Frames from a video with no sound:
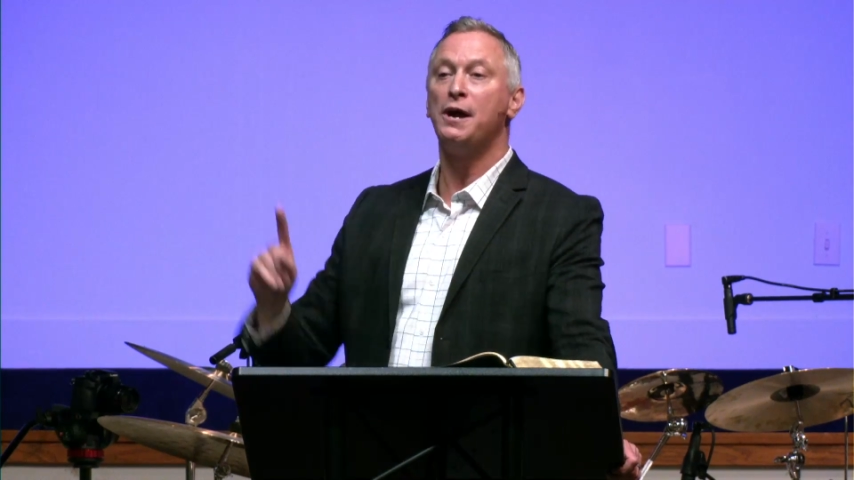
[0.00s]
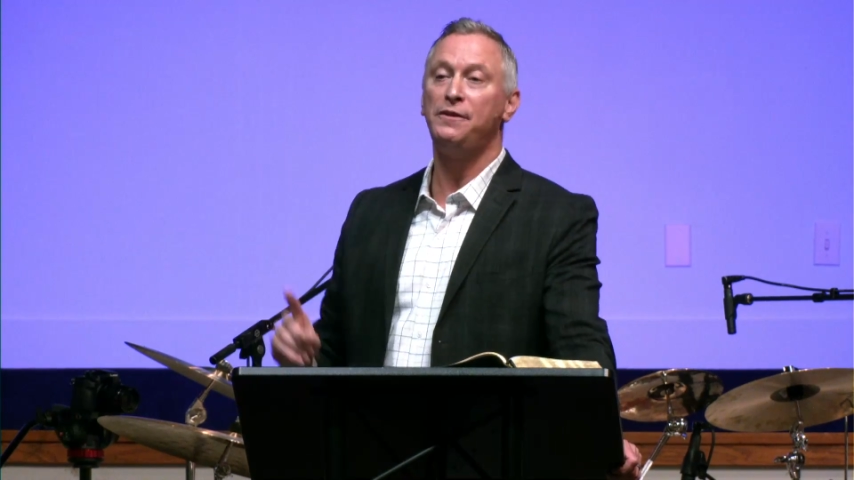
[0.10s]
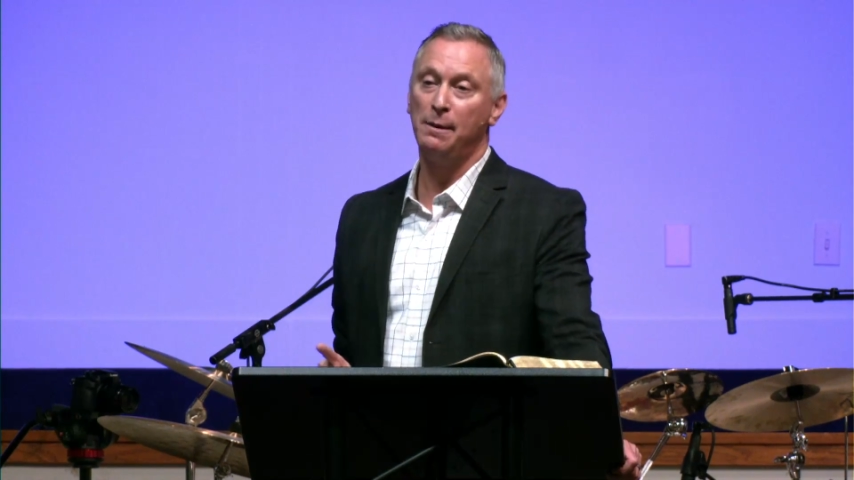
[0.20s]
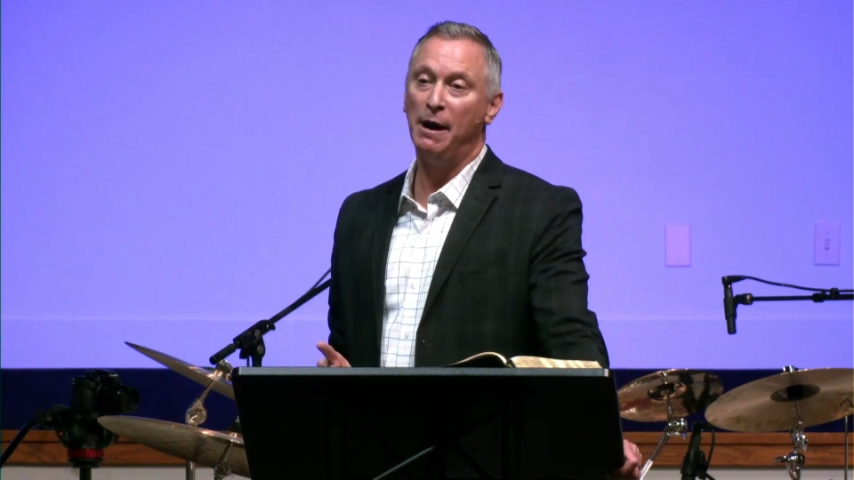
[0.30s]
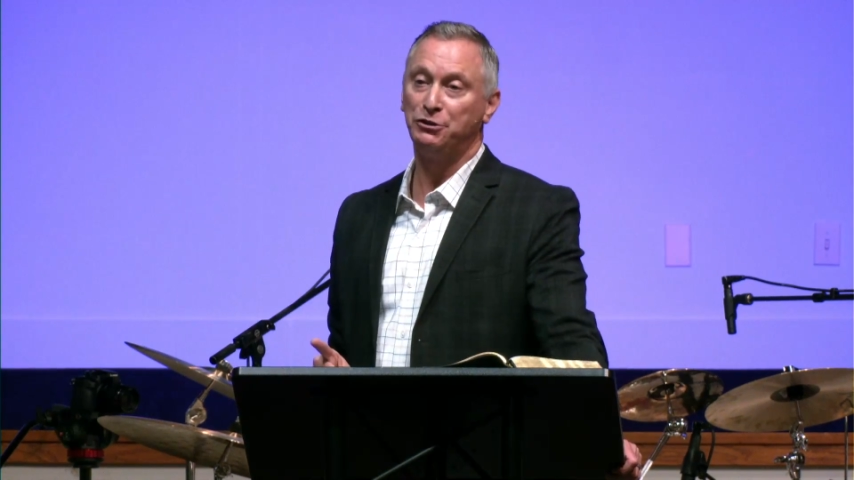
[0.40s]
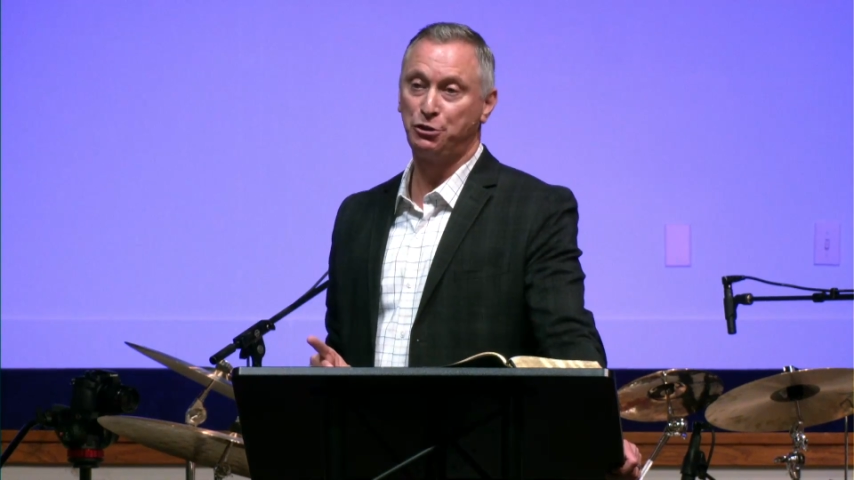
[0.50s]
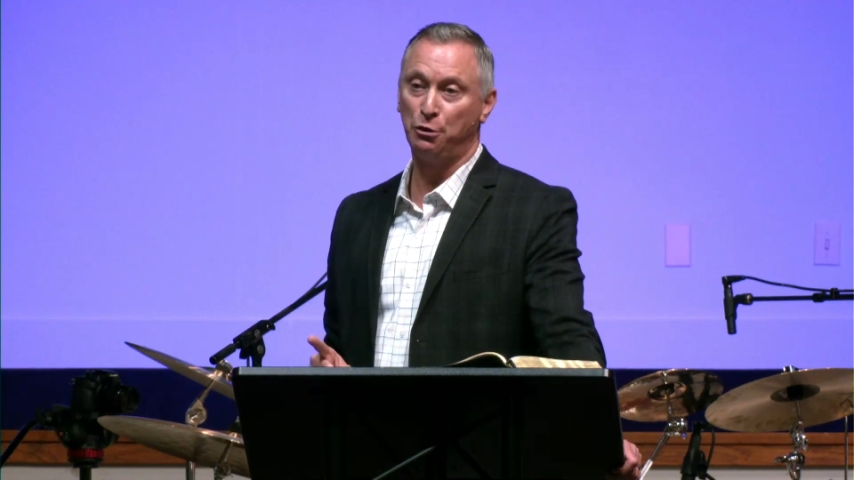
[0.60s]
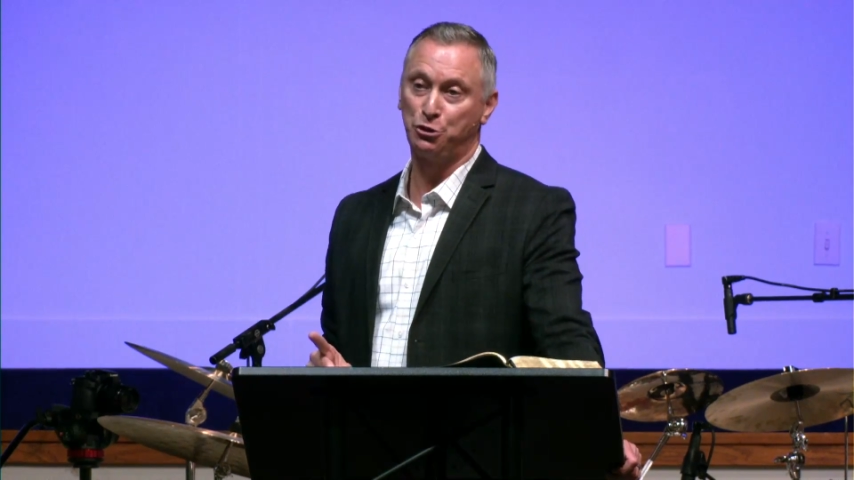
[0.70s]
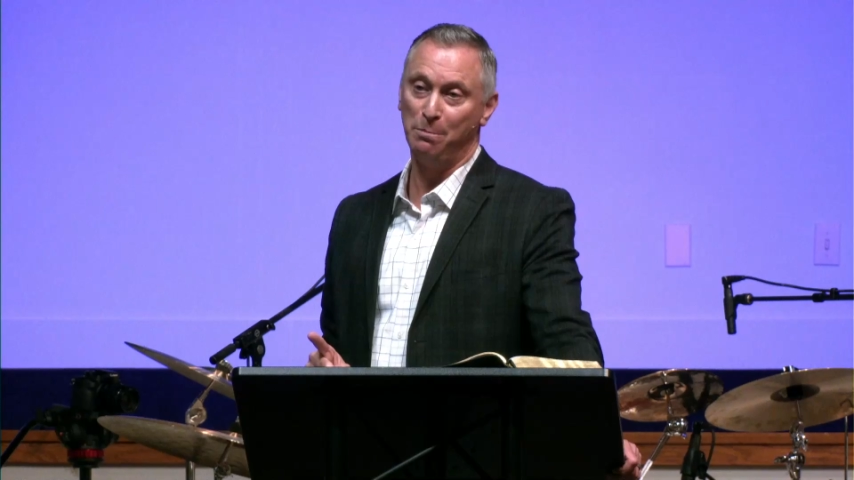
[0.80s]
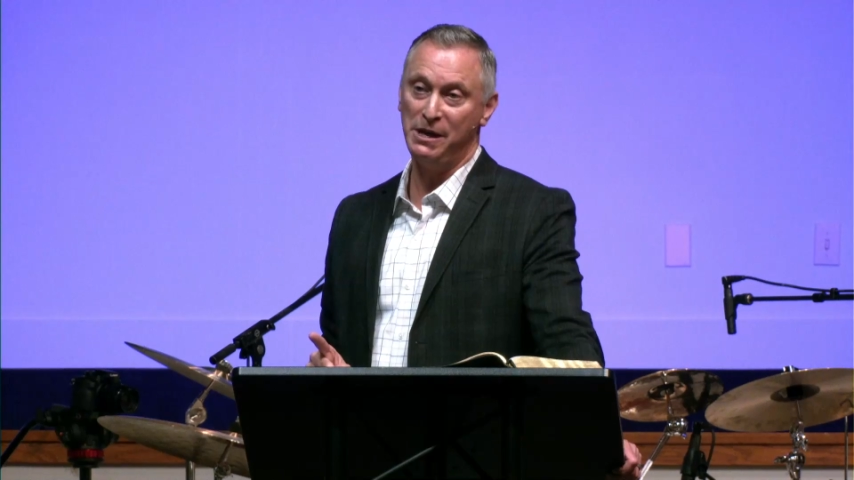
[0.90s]
them on
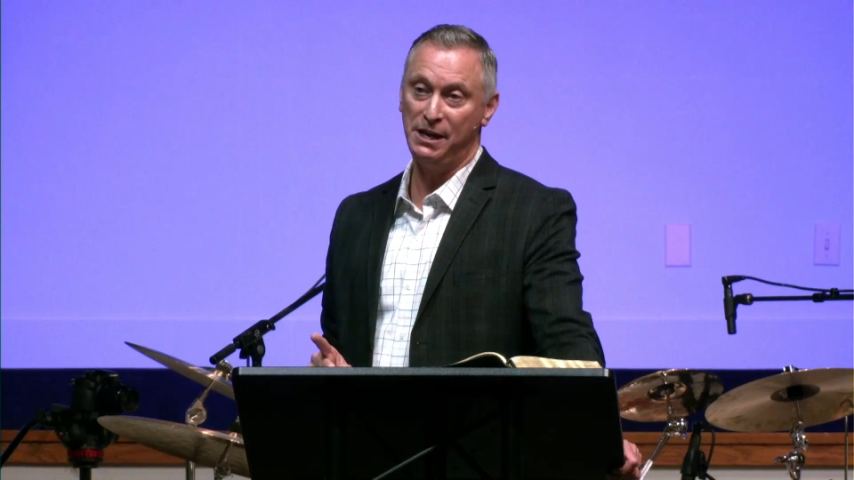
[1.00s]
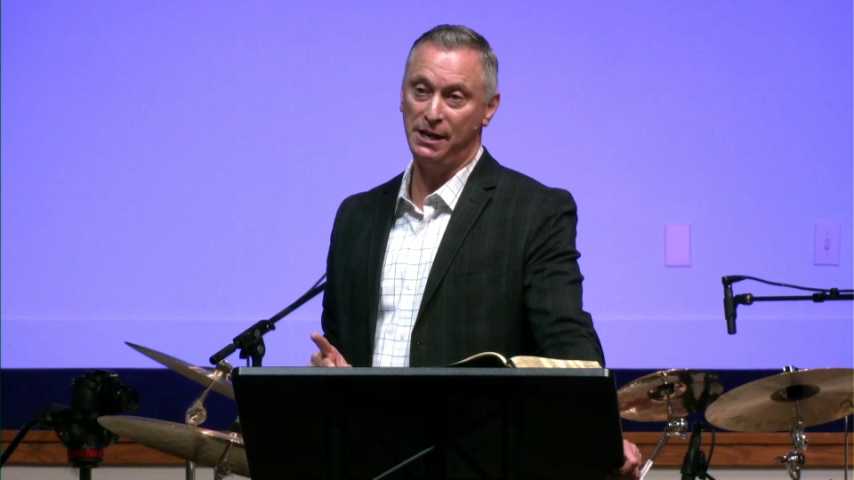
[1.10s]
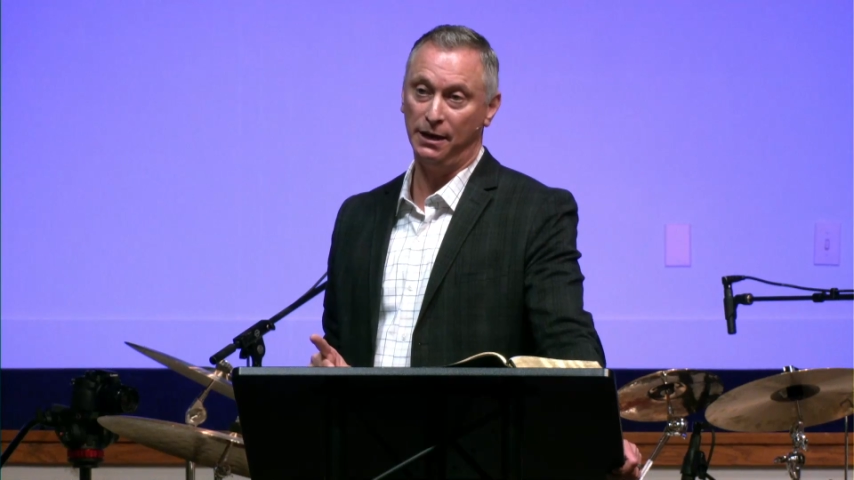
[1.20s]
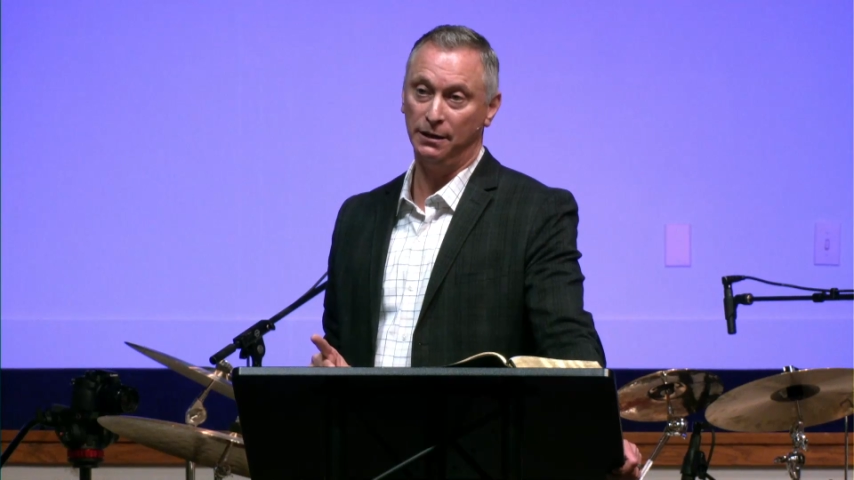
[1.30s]
social media.